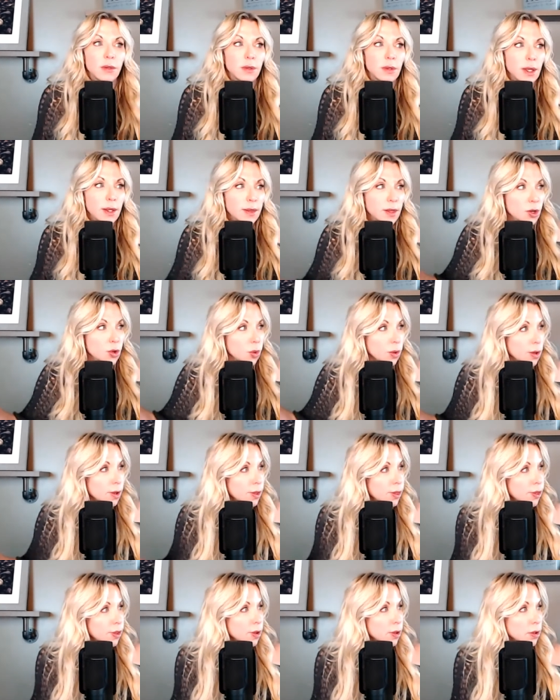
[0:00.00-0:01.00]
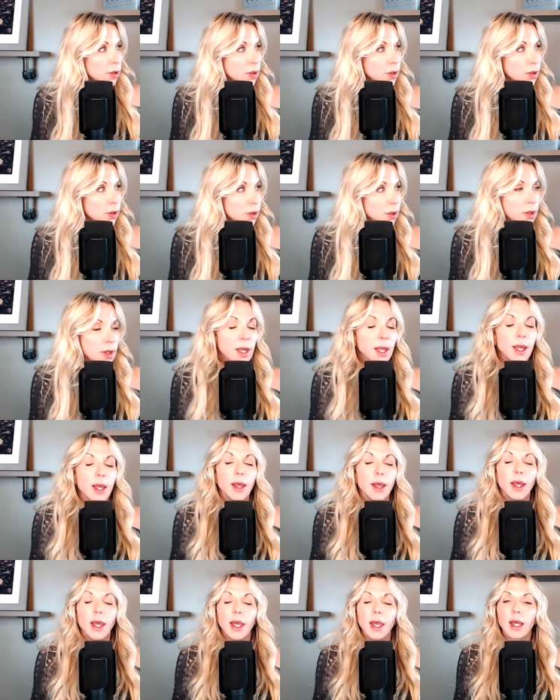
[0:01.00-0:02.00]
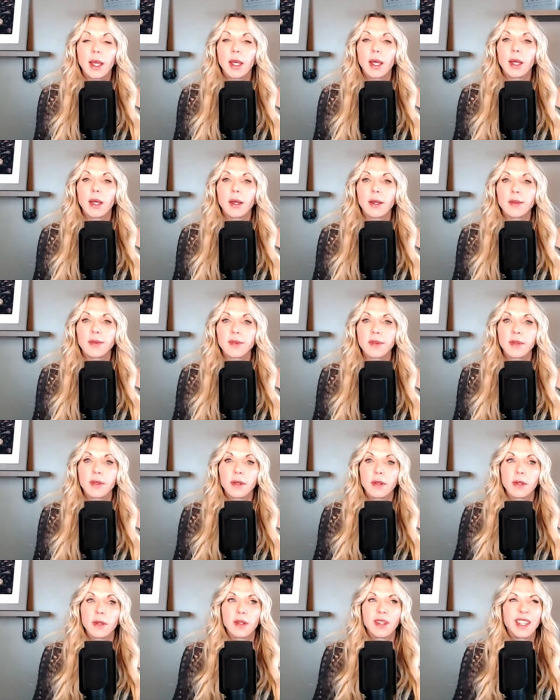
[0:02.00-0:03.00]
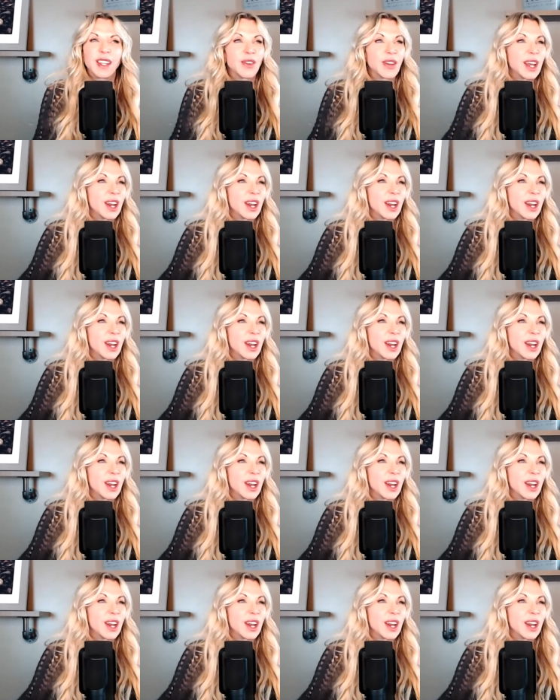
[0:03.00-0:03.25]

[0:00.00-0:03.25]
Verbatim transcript: in the north and you know,